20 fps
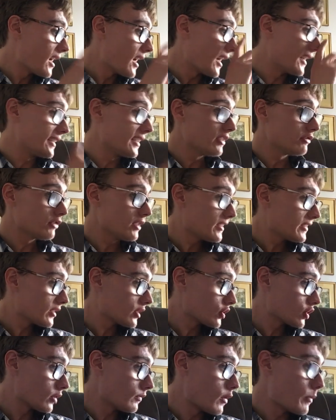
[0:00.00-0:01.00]
I did
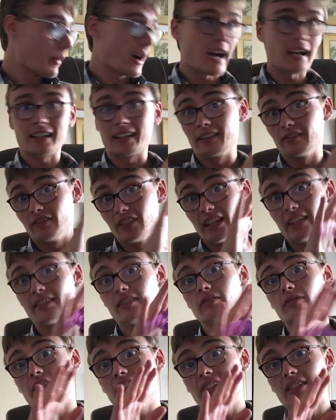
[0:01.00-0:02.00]
research on the bag.
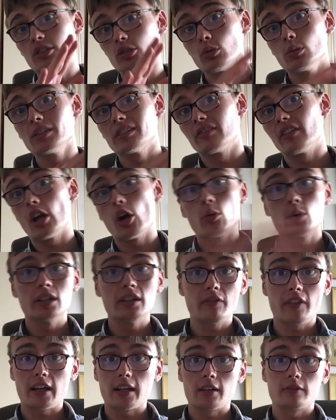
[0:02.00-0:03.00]
These, these tools are the
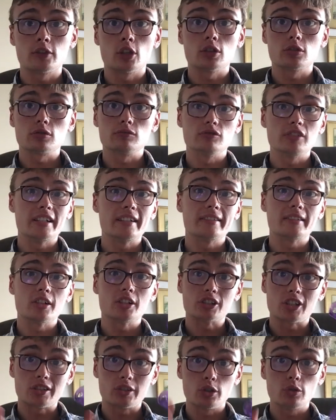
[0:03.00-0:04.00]
only thing I've not done
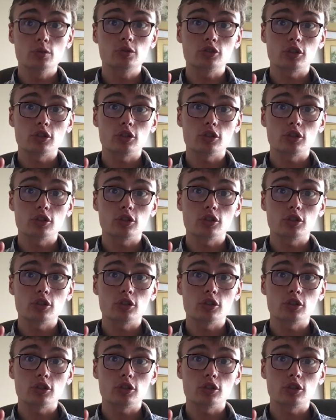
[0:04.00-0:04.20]
research. I do